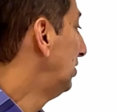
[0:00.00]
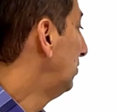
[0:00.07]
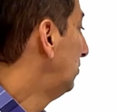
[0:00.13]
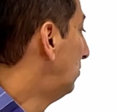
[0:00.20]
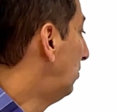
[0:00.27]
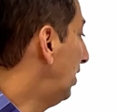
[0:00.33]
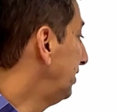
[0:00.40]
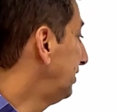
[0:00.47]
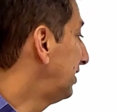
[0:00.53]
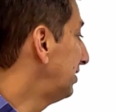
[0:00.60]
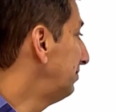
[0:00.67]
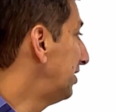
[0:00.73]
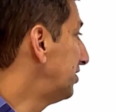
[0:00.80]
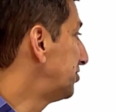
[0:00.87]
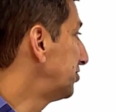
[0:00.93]
One can
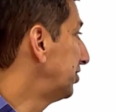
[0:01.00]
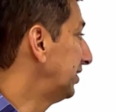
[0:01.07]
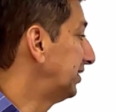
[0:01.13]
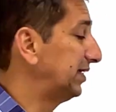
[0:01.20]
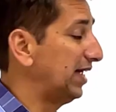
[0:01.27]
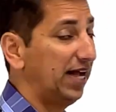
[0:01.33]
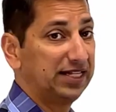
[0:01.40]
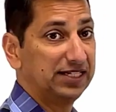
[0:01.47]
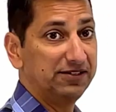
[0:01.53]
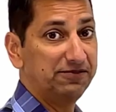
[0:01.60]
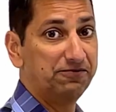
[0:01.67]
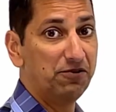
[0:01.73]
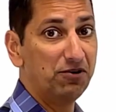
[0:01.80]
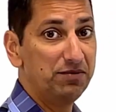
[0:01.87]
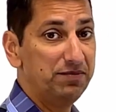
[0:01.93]
measure exactly
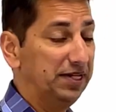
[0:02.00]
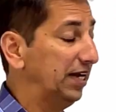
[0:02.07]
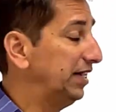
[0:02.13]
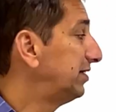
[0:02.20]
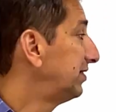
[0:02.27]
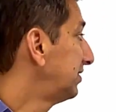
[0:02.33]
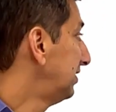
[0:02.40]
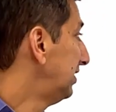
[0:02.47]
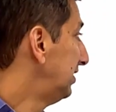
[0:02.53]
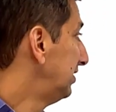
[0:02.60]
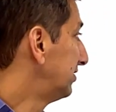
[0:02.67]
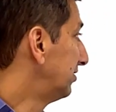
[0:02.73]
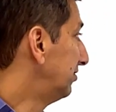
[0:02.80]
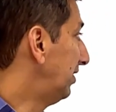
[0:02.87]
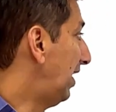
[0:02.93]
4 minutes, it's
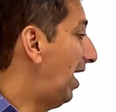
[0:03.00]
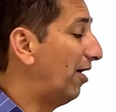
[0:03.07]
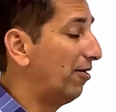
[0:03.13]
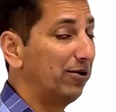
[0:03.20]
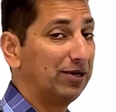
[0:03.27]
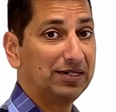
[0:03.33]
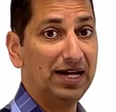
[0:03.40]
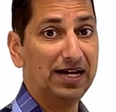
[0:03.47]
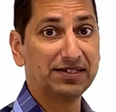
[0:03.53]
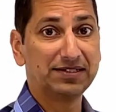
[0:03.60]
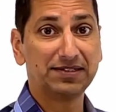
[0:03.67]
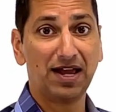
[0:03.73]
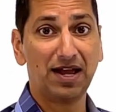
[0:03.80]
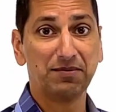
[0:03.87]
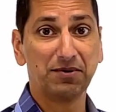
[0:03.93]
a little hourglass
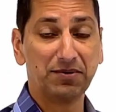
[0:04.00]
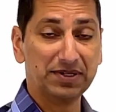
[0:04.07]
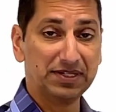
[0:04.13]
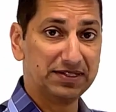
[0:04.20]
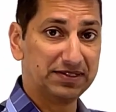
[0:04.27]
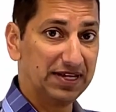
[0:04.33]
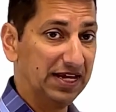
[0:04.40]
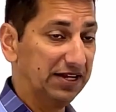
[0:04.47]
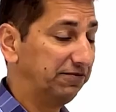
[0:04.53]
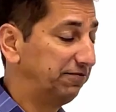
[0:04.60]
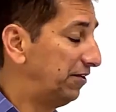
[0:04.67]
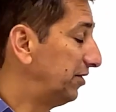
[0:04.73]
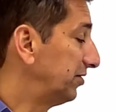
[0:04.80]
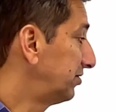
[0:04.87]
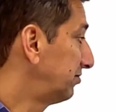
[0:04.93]
timer where the sand
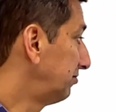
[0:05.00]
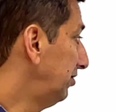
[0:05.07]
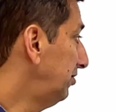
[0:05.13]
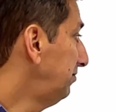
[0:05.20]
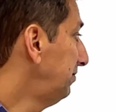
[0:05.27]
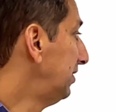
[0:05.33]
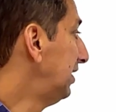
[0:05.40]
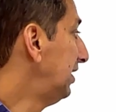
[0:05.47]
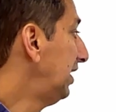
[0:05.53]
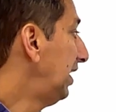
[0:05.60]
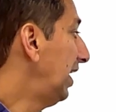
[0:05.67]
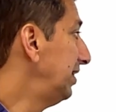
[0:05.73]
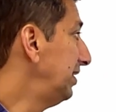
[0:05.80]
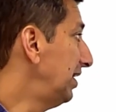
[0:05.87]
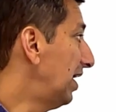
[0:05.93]
falls through,
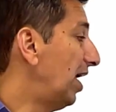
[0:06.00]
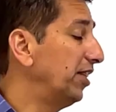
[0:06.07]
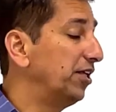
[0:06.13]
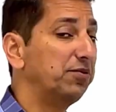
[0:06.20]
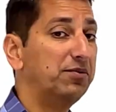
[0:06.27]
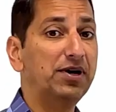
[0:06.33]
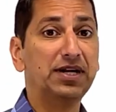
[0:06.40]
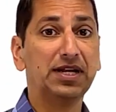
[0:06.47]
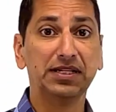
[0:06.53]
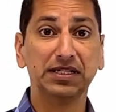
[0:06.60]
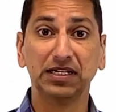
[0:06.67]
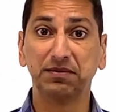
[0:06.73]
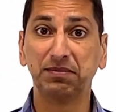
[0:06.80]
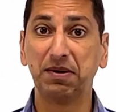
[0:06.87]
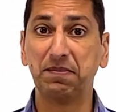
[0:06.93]
and the other one, a
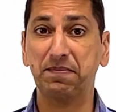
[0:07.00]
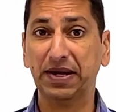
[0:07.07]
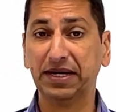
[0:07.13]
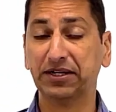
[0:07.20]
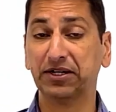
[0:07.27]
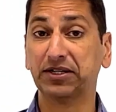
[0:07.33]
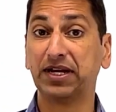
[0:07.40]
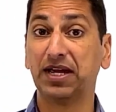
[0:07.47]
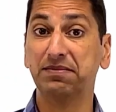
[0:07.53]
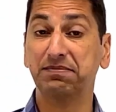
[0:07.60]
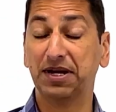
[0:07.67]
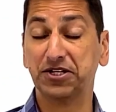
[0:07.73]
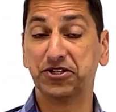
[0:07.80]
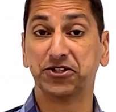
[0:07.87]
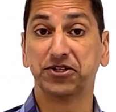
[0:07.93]
little bit bigger, can
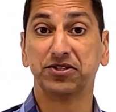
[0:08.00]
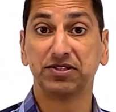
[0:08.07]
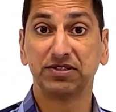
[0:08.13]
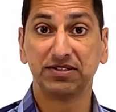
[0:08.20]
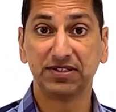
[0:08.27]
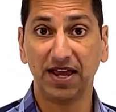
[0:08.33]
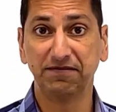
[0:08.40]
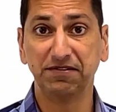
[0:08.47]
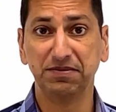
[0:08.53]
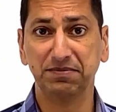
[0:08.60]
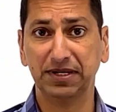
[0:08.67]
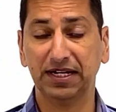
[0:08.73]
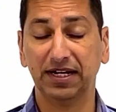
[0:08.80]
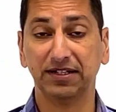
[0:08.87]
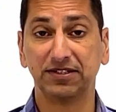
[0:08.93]
measure 7
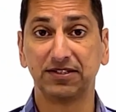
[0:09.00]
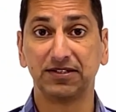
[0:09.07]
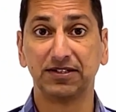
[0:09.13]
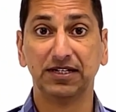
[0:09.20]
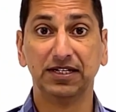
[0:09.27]
minutes.